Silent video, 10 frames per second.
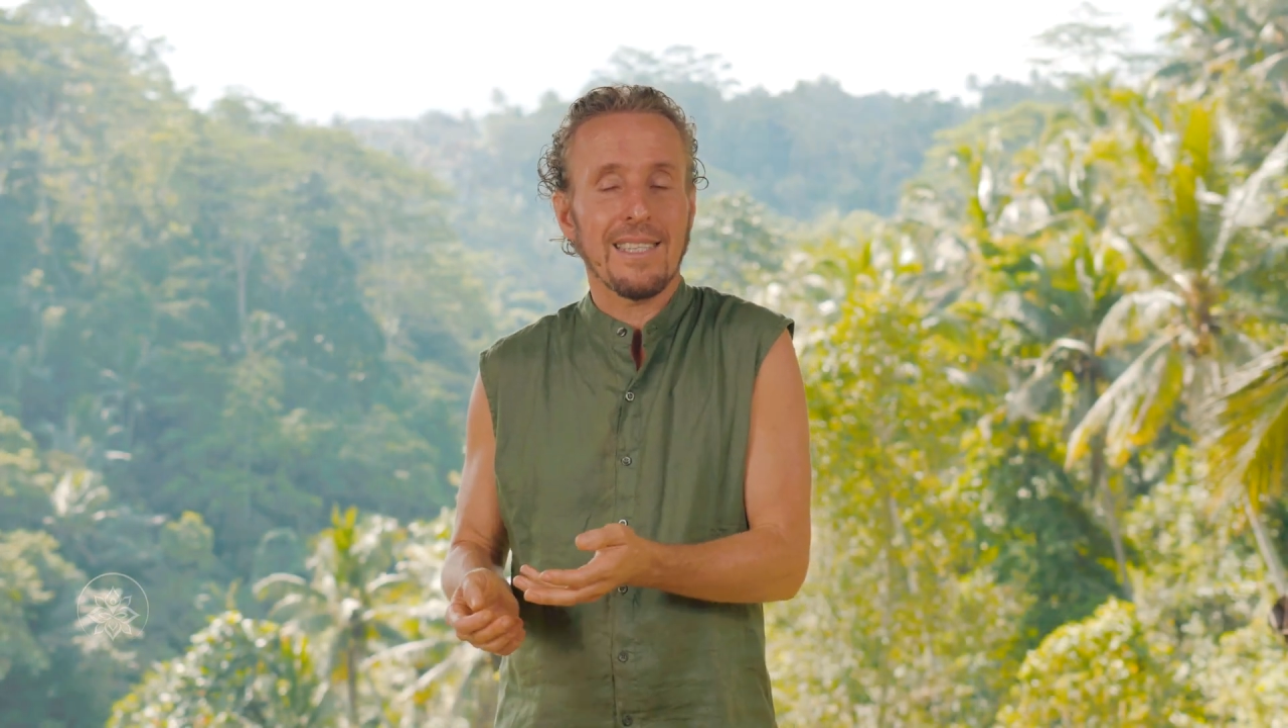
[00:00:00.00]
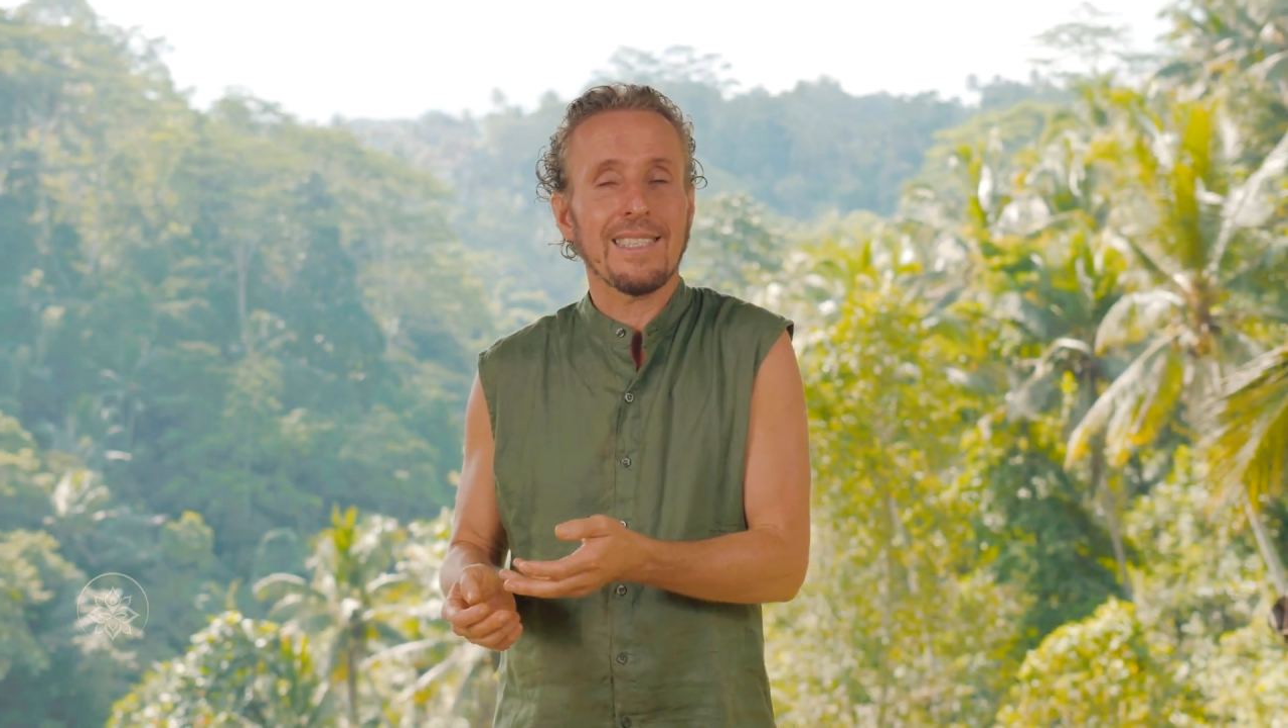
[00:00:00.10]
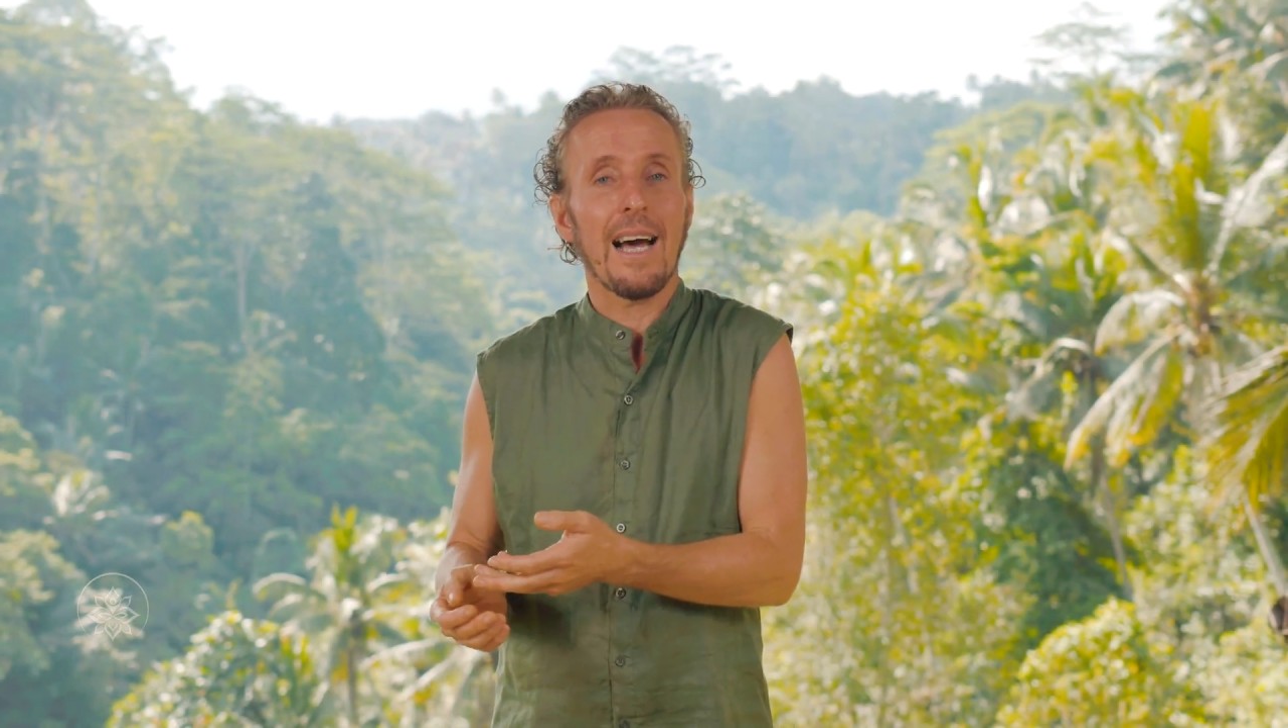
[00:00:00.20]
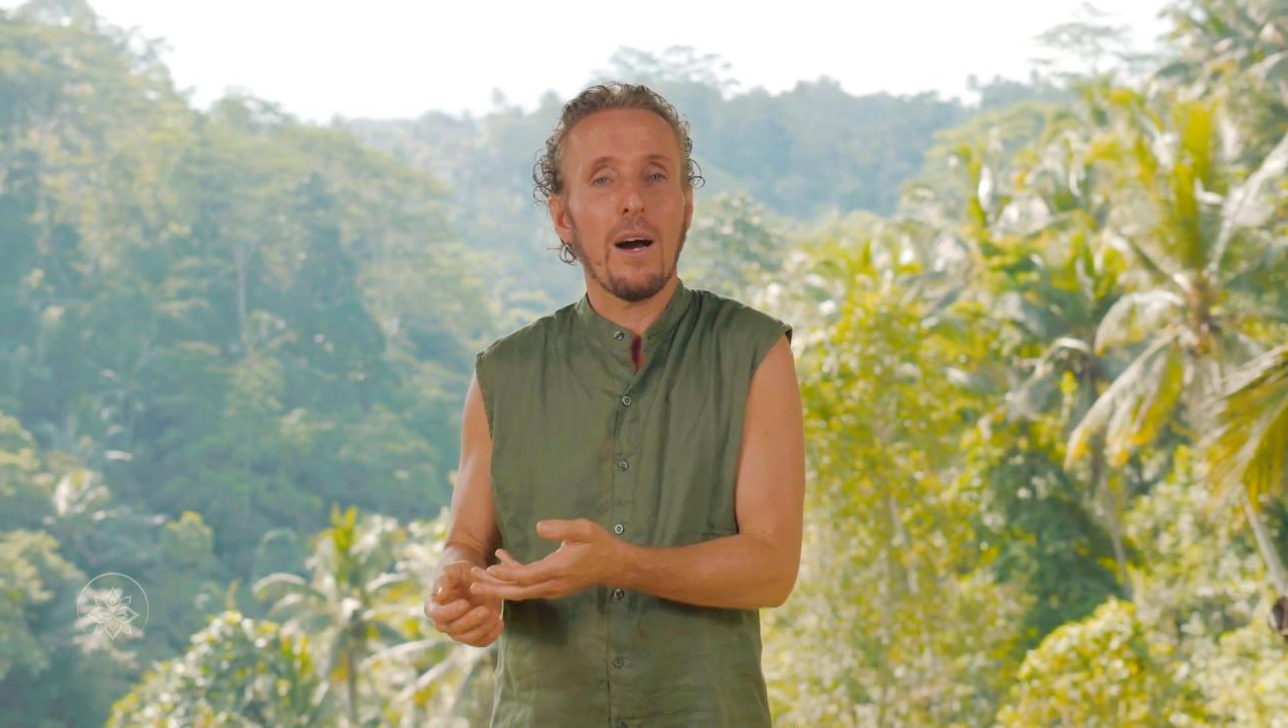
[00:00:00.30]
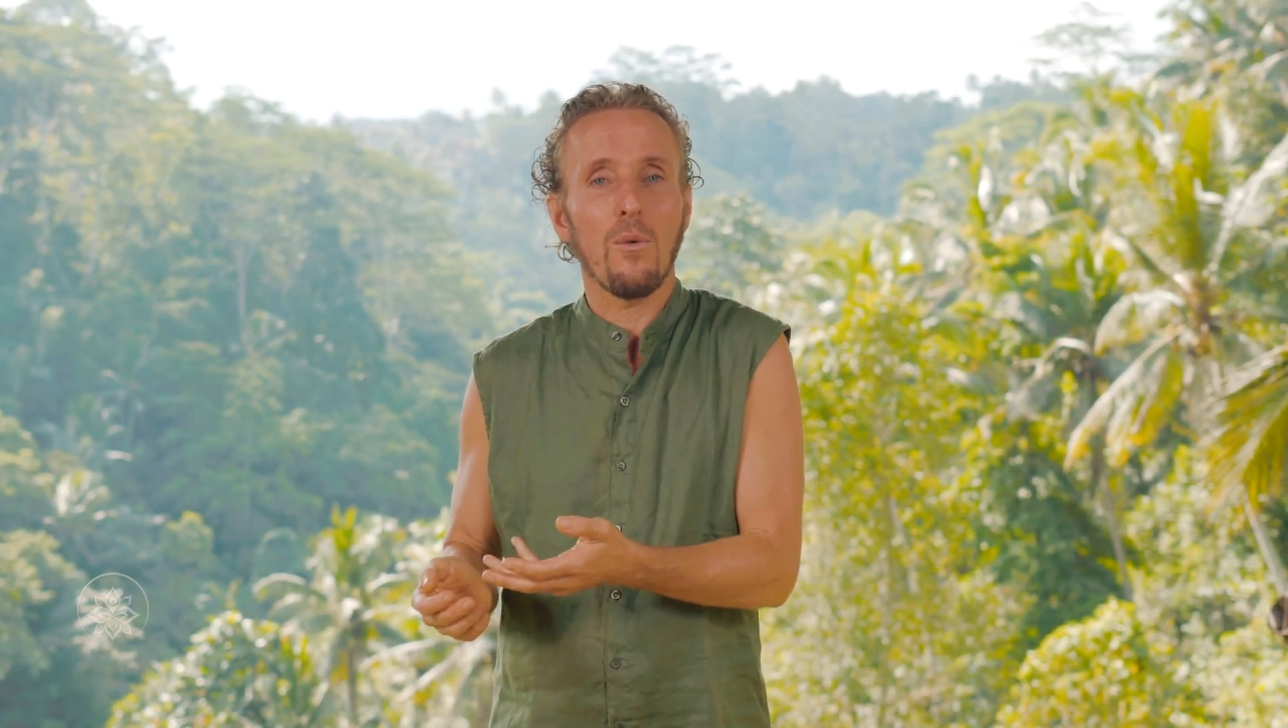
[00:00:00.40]

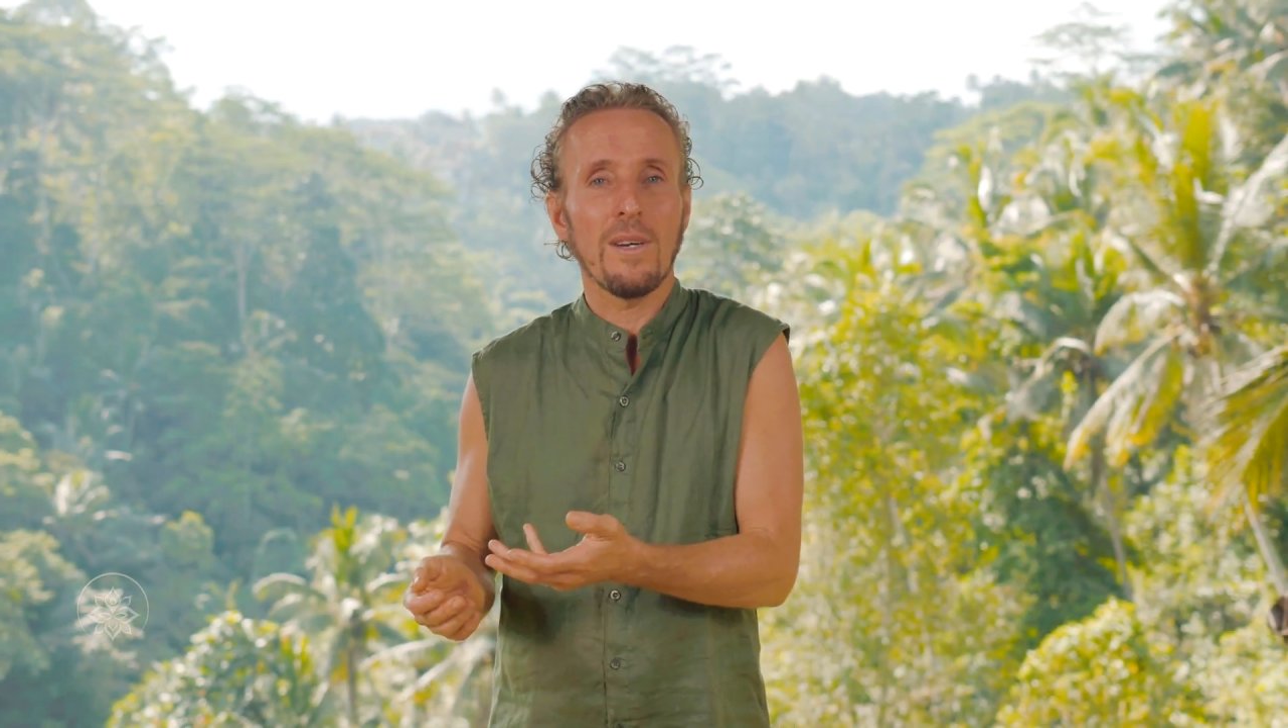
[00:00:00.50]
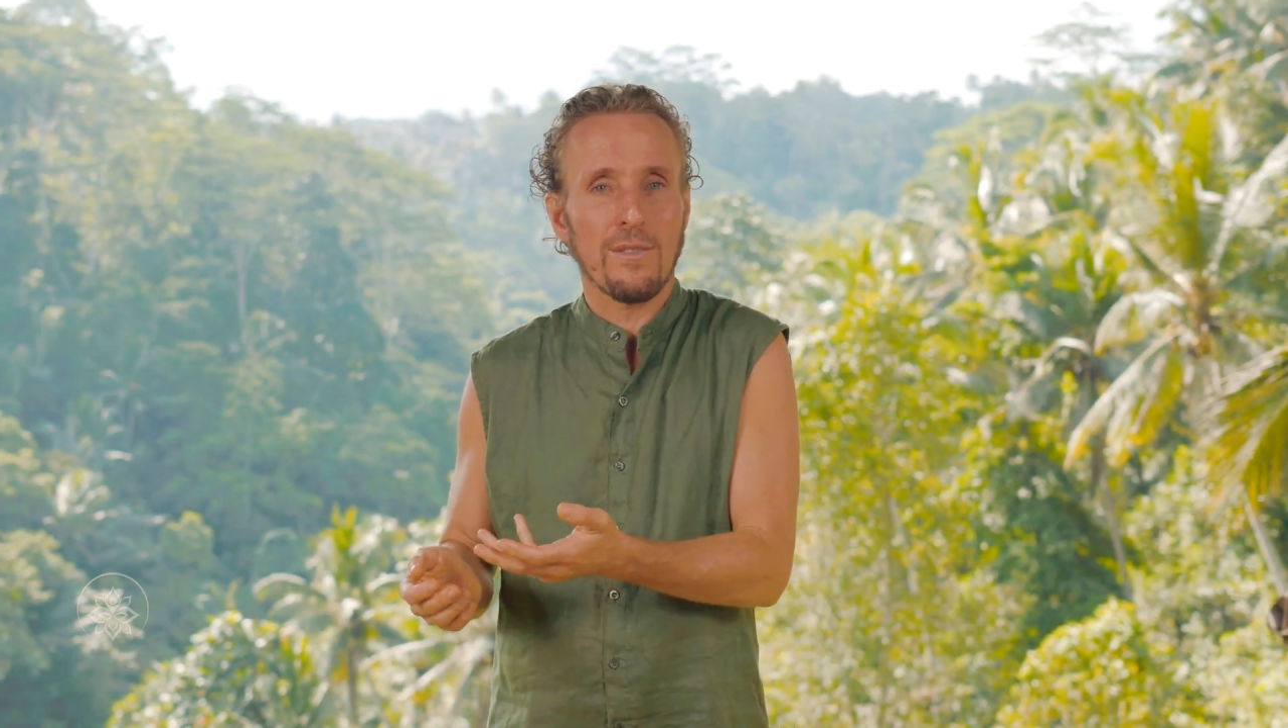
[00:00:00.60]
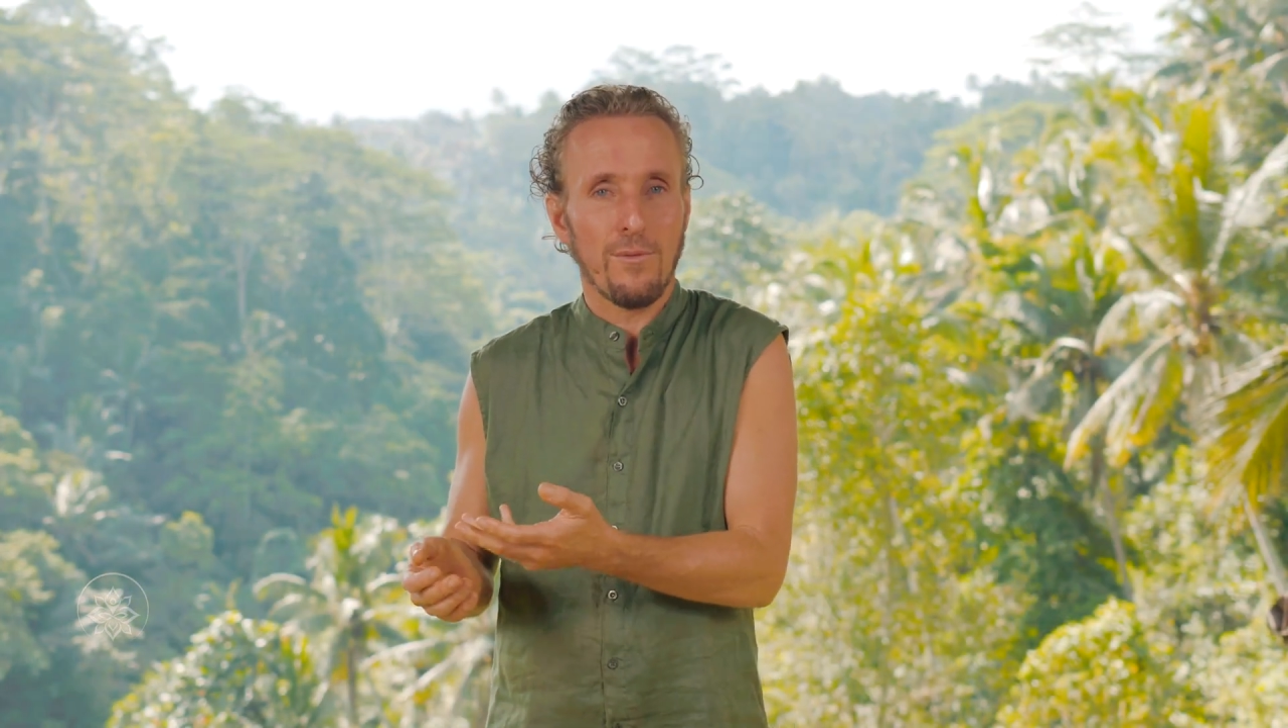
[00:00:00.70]
Taoist